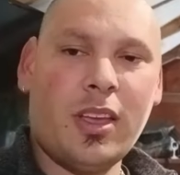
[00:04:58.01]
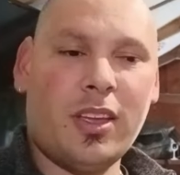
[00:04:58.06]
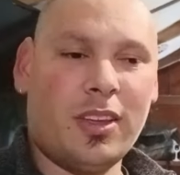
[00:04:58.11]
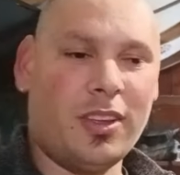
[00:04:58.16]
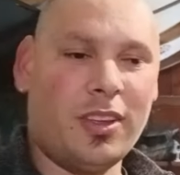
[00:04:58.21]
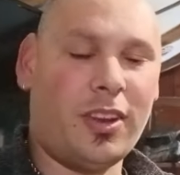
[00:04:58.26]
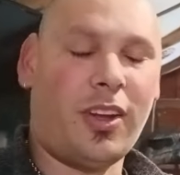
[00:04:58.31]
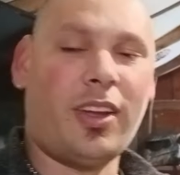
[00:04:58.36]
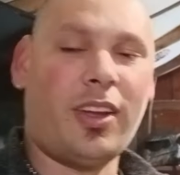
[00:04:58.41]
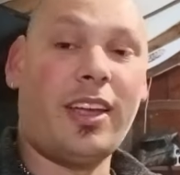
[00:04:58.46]

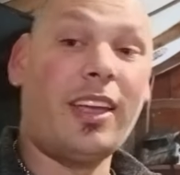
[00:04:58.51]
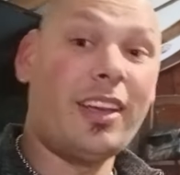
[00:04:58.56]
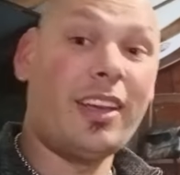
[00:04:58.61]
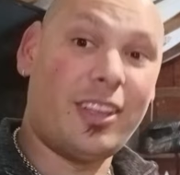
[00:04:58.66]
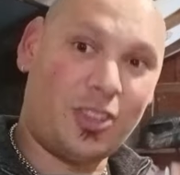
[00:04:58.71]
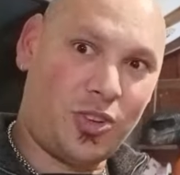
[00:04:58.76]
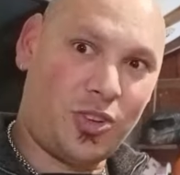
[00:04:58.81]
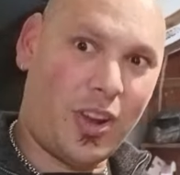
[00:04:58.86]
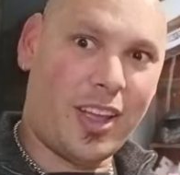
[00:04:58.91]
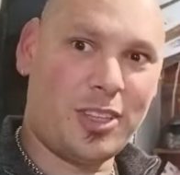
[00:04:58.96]
You know, it can
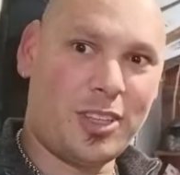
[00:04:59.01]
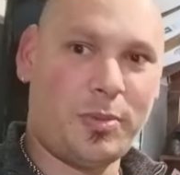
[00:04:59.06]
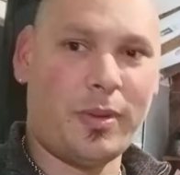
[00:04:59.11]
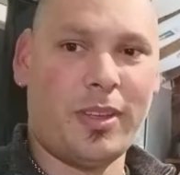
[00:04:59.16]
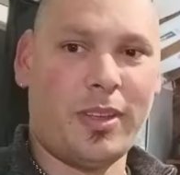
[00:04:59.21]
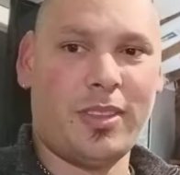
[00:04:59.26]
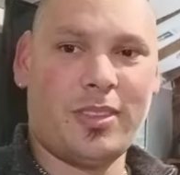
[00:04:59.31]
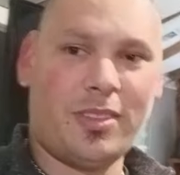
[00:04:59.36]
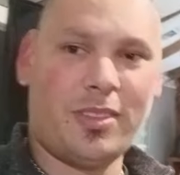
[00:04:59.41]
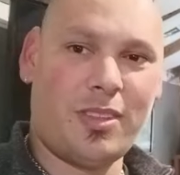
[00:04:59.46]

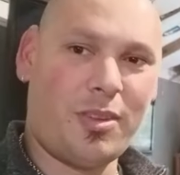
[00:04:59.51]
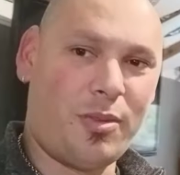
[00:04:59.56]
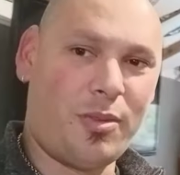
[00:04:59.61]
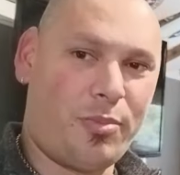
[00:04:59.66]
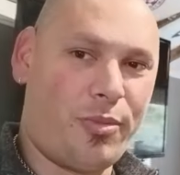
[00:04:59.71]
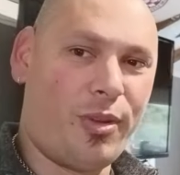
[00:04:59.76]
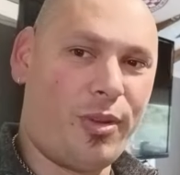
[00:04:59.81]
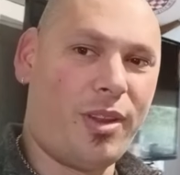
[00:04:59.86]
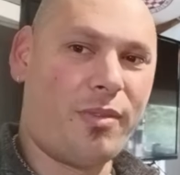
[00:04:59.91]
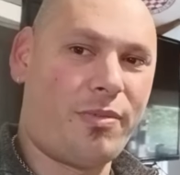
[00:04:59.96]
transmit a
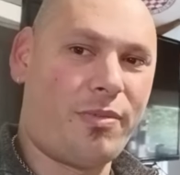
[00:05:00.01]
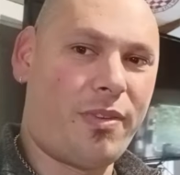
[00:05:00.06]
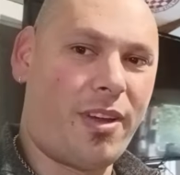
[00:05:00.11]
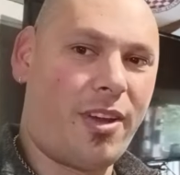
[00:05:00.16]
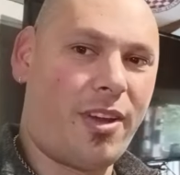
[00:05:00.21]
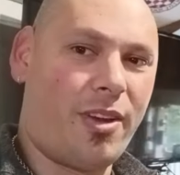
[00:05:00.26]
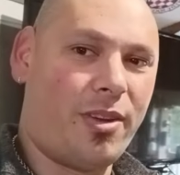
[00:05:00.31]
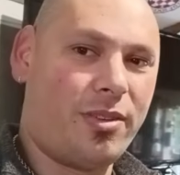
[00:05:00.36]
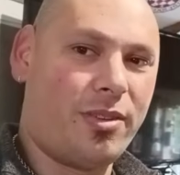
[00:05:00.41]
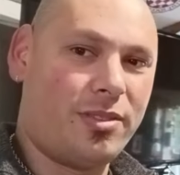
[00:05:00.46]
pretty
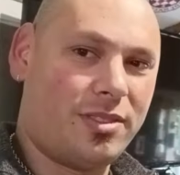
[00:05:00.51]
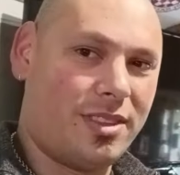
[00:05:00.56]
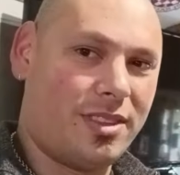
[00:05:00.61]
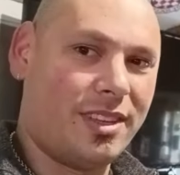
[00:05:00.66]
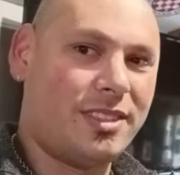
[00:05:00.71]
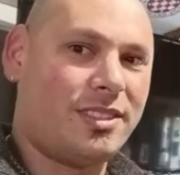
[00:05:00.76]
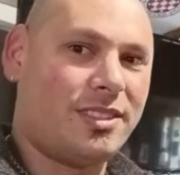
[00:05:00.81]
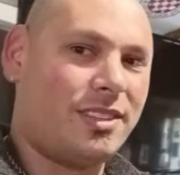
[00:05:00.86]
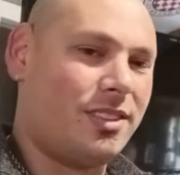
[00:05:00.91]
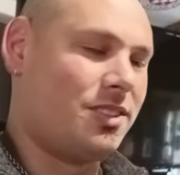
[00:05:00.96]
far up
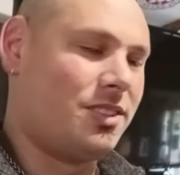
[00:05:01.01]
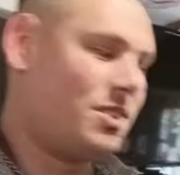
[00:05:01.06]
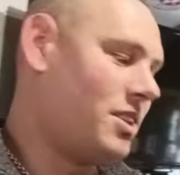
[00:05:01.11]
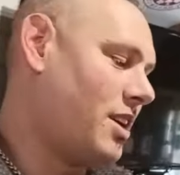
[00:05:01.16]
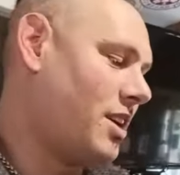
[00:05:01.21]
distance.